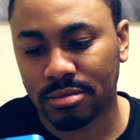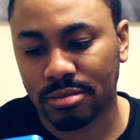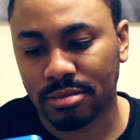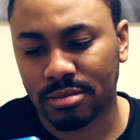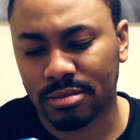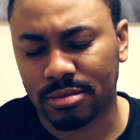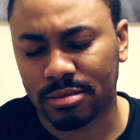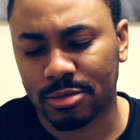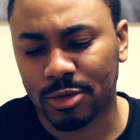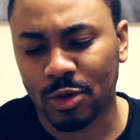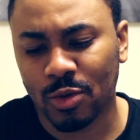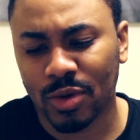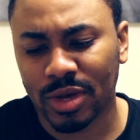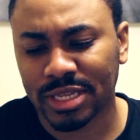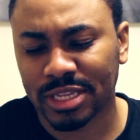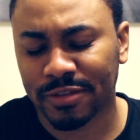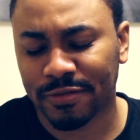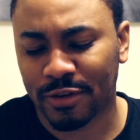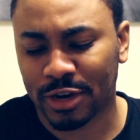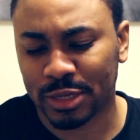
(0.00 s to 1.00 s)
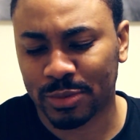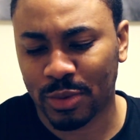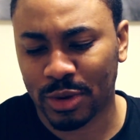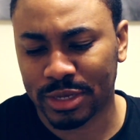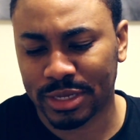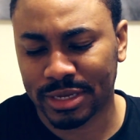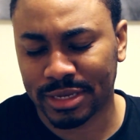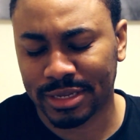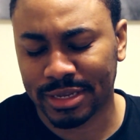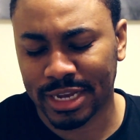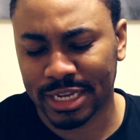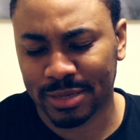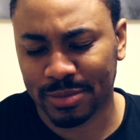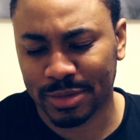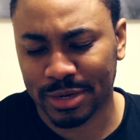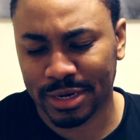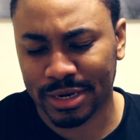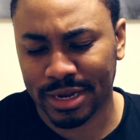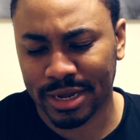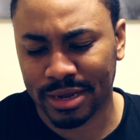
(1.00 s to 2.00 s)
Who was the first person to text
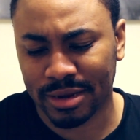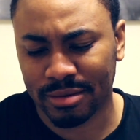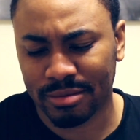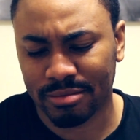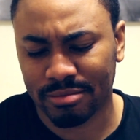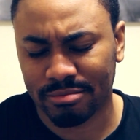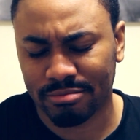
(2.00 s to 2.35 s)
me today?